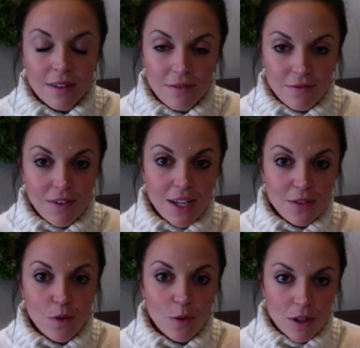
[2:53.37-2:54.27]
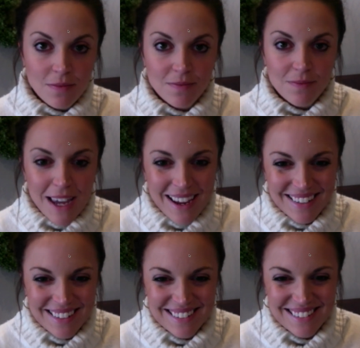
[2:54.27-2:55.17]
Fast forward
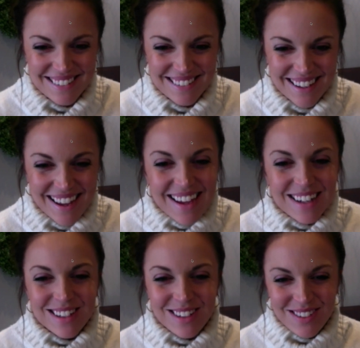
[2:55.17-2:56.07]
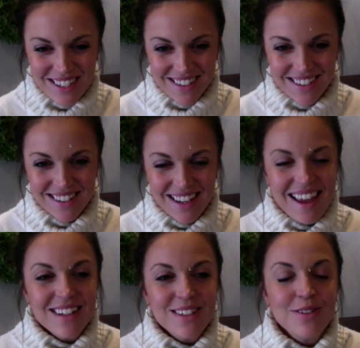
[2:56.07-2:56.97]
2 years
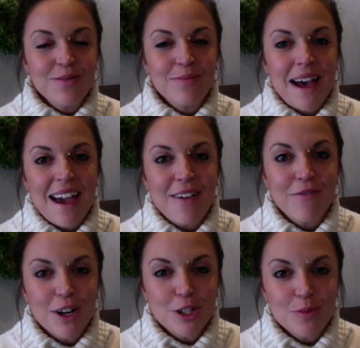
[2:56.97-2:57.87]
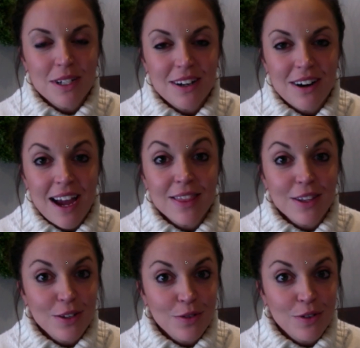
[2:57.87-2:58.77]
to my freshman year at the
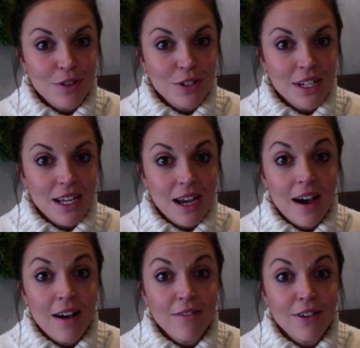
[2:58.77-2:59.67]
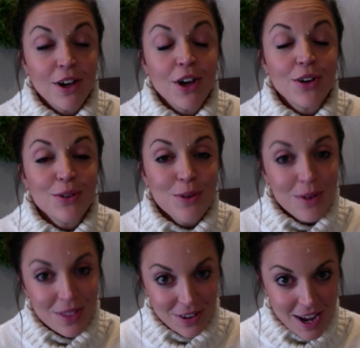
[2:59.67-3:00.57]
University of
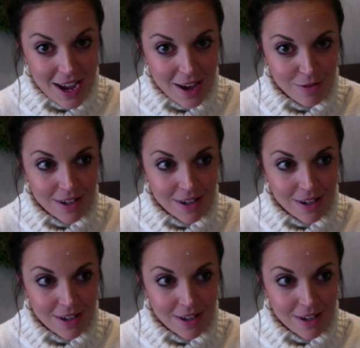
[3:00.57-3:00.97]
Northern Iowa,